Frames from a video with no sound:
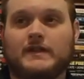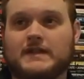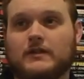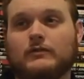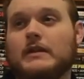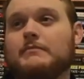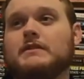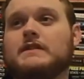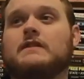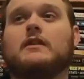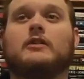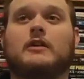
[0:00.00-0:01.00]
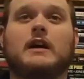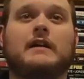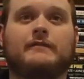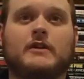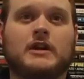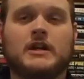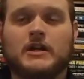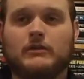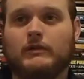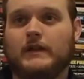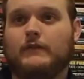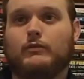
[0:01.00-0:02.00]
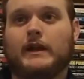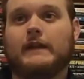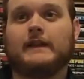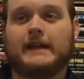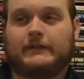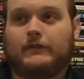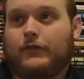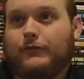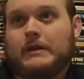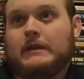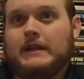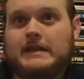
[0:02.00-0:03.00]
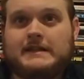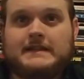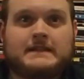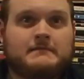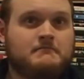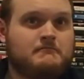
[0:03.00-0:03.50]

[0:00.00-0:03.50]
So let me start off with what I liked. The three leads,